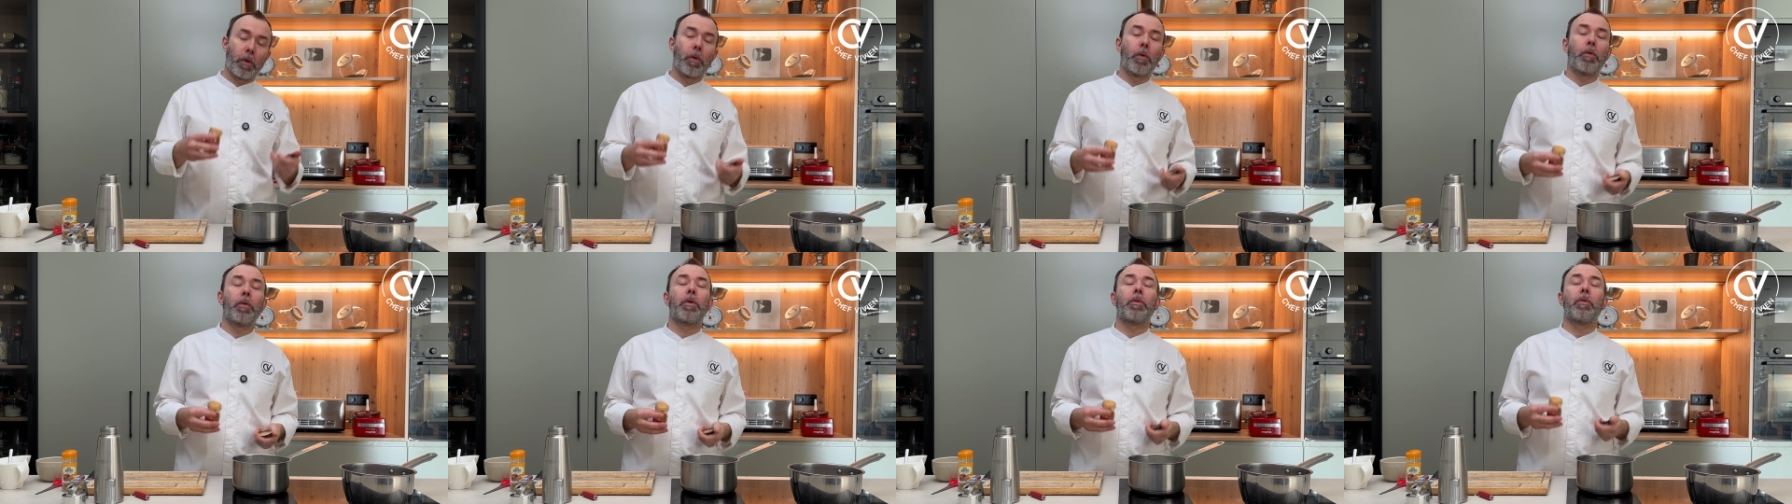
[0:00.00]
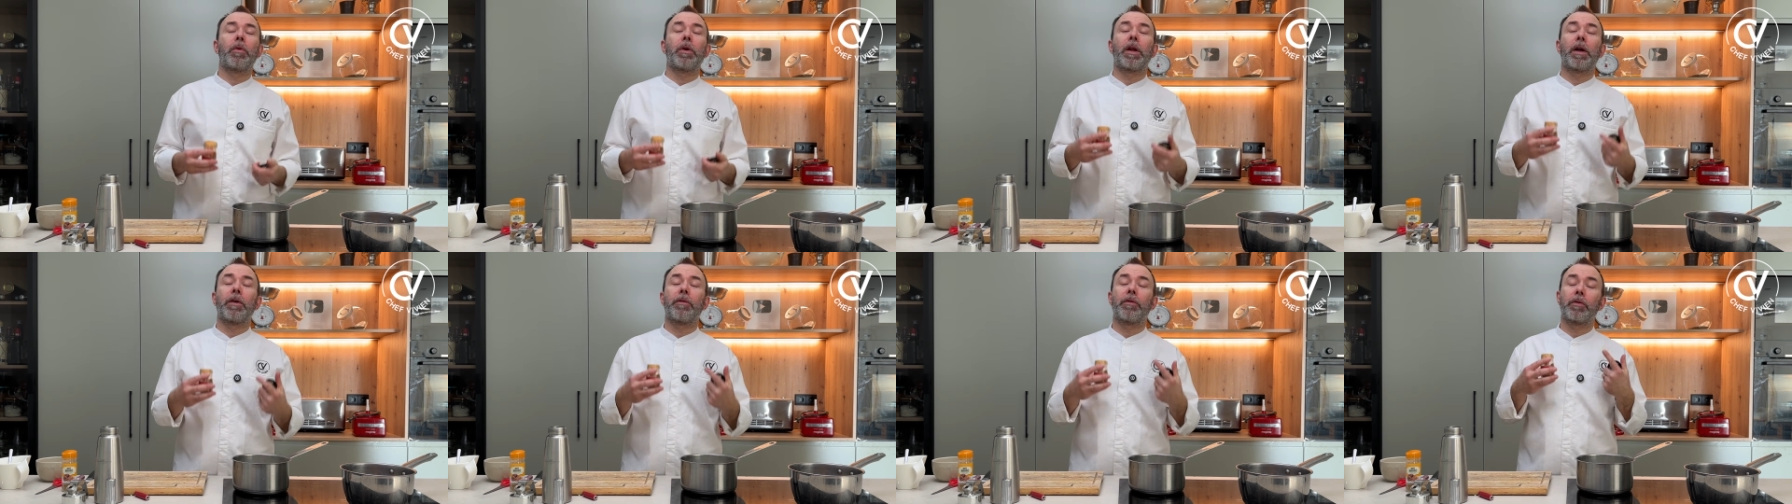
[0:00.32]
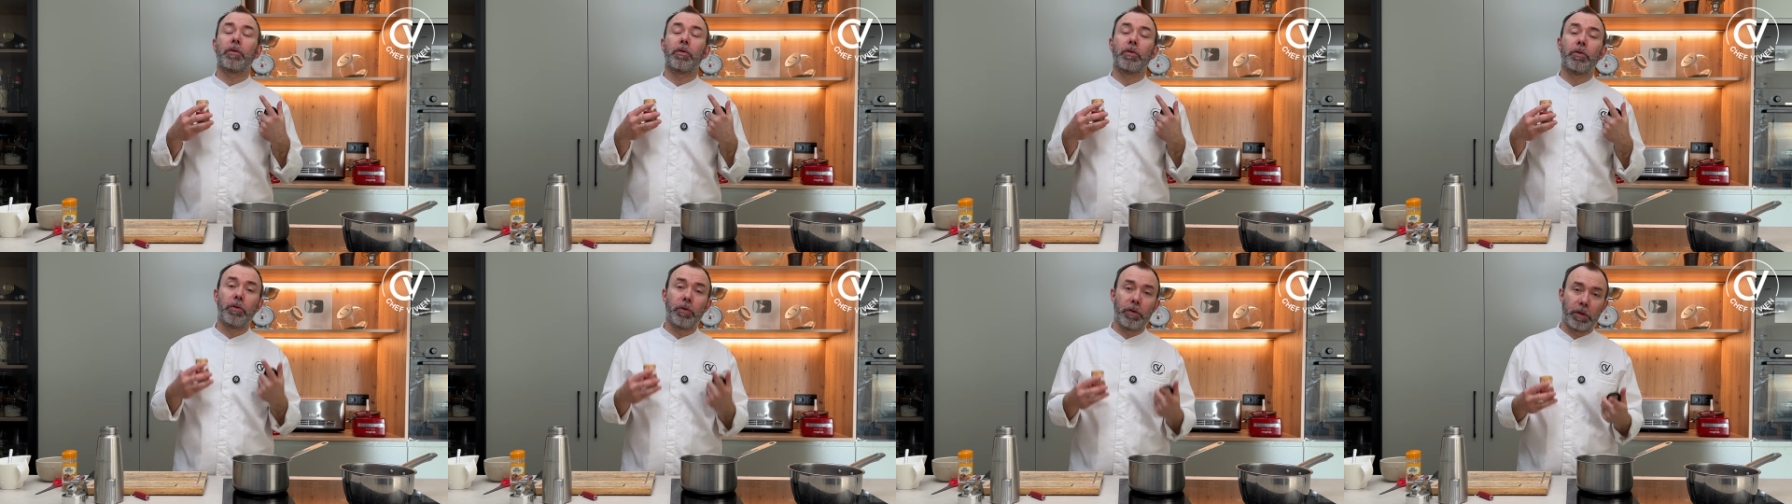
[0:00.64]
We will have a
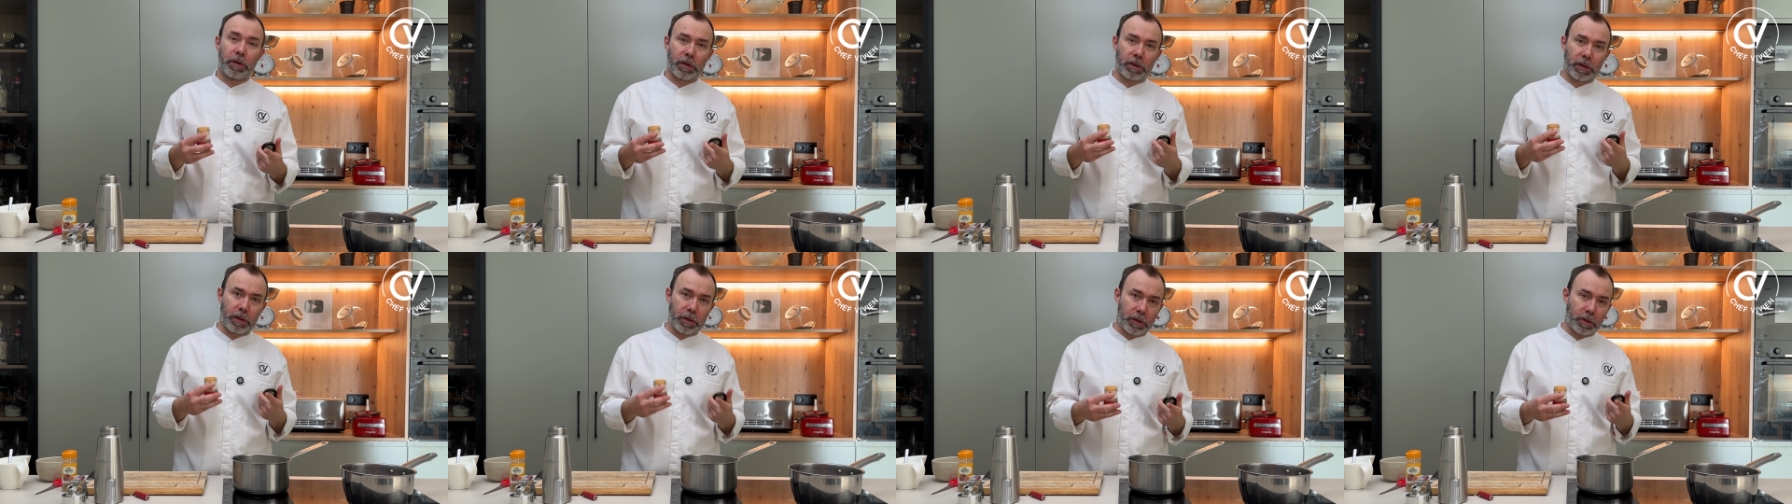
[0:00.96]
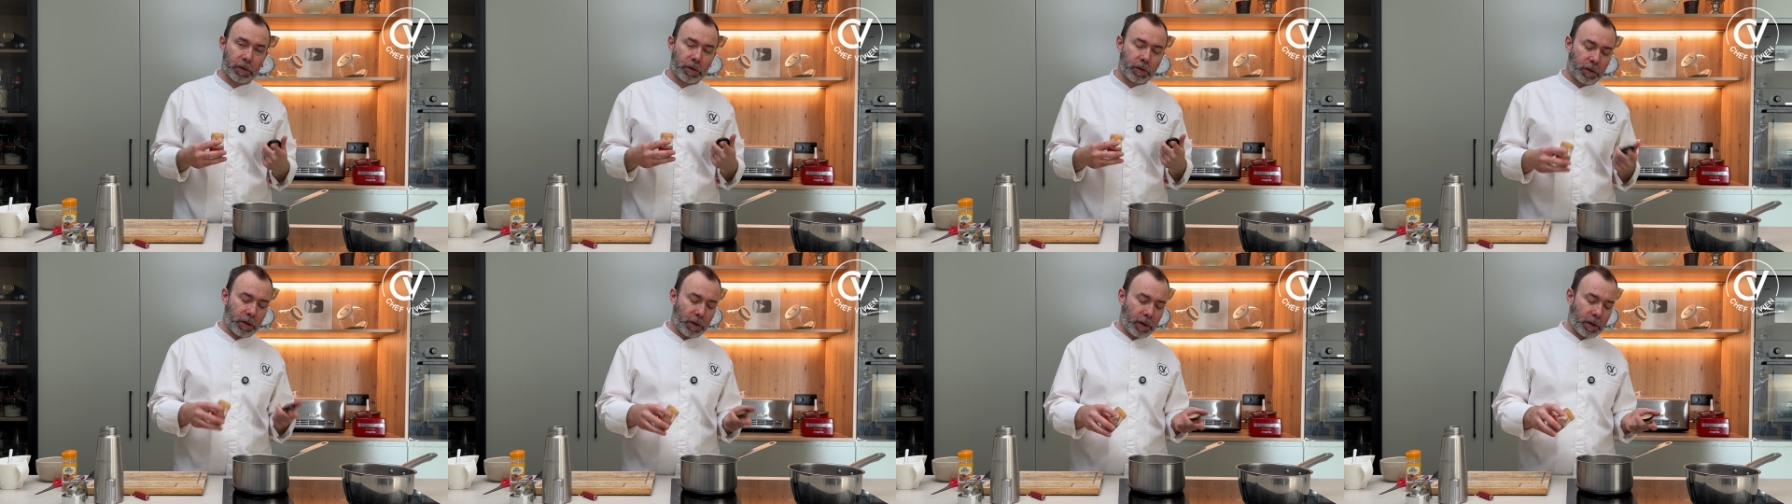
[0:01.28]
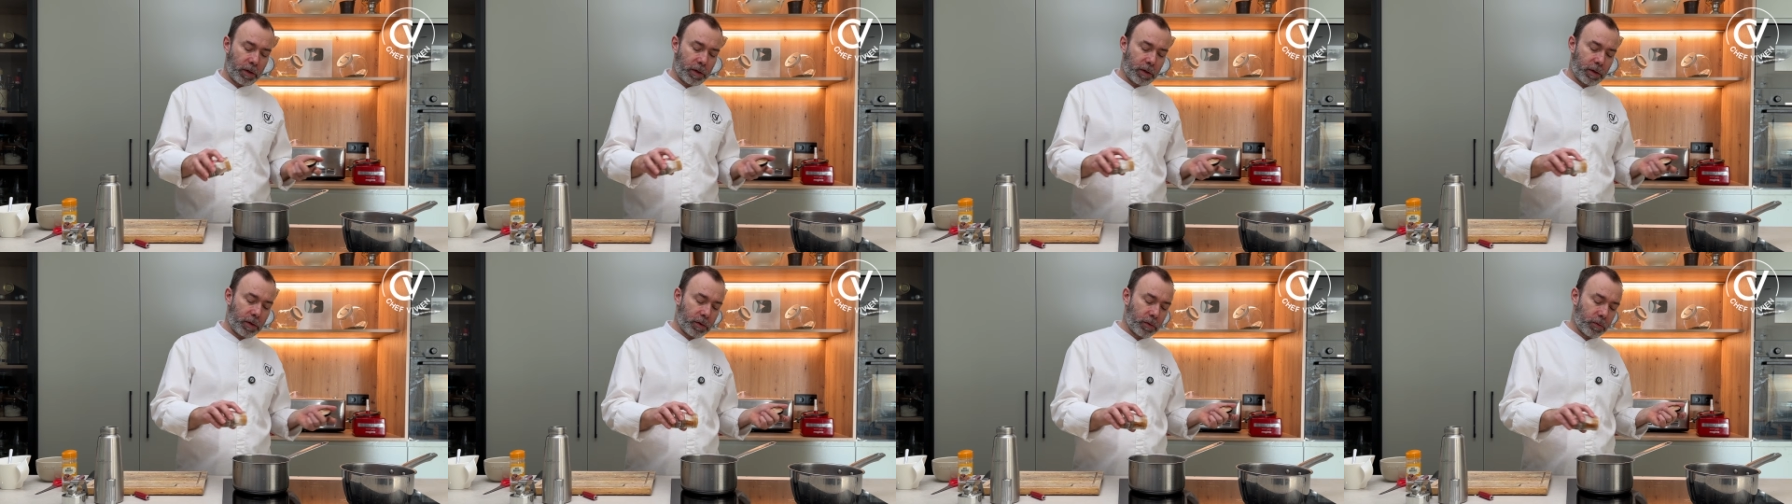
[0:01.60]
good seasoning
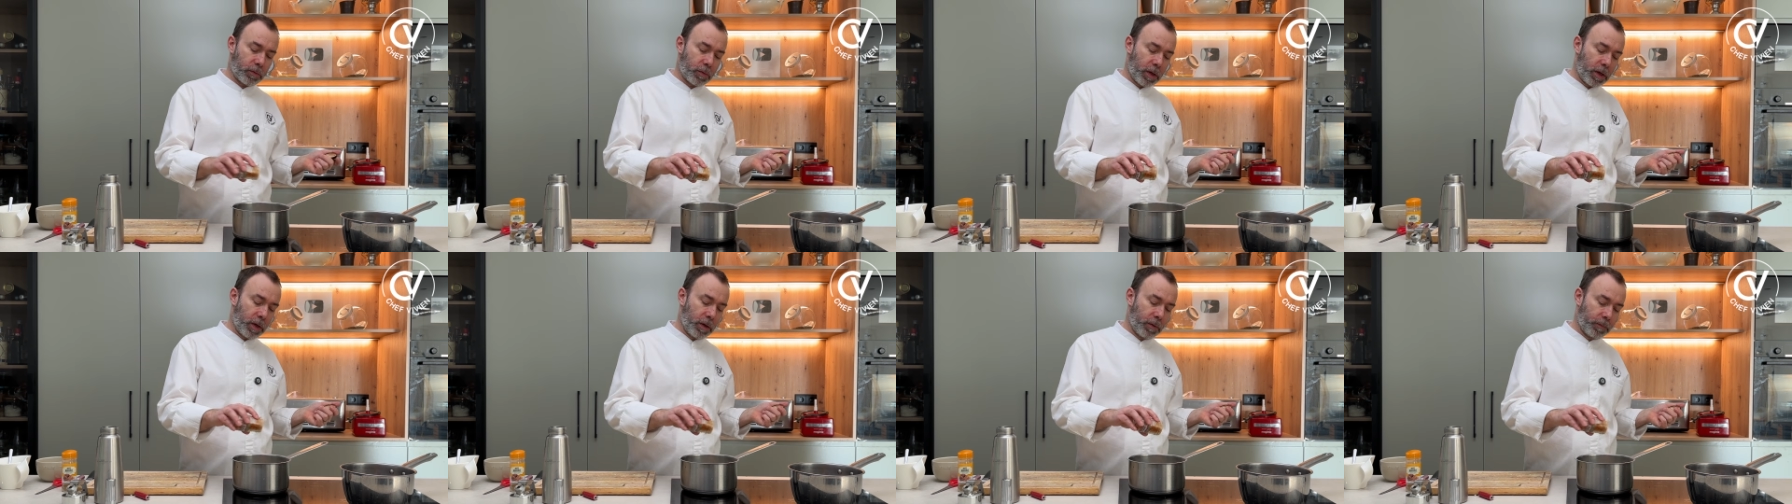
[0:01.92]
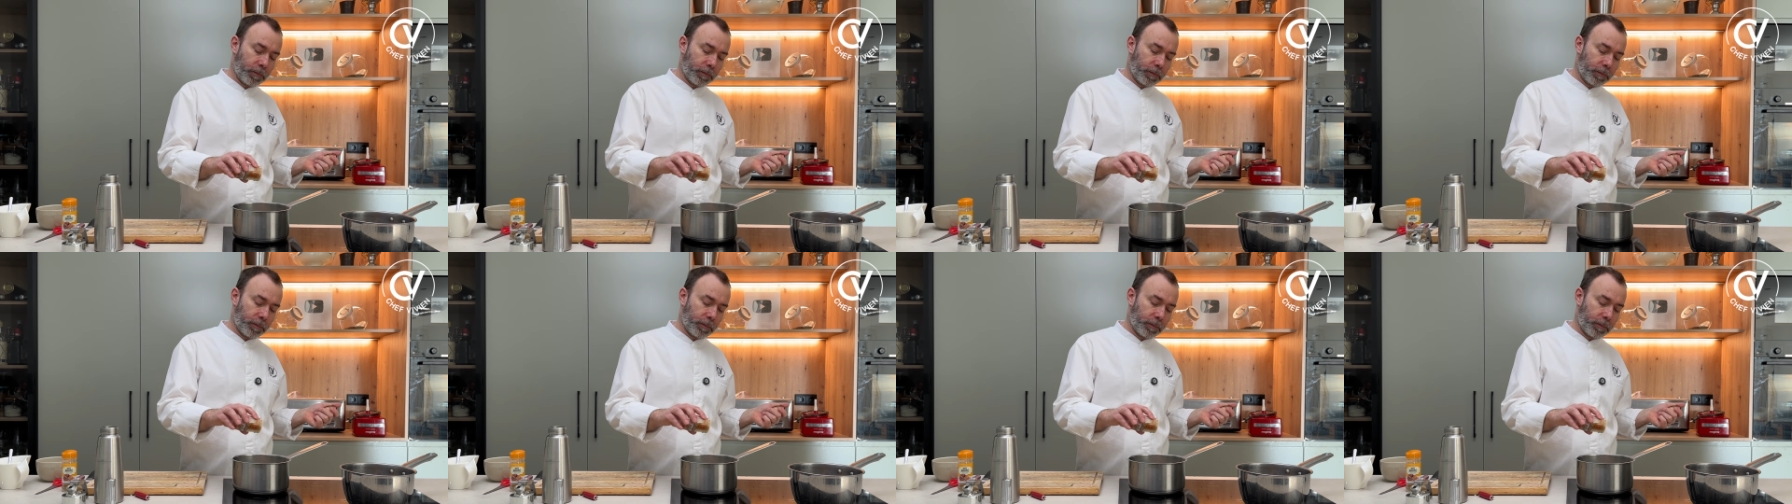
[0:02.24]
in this way.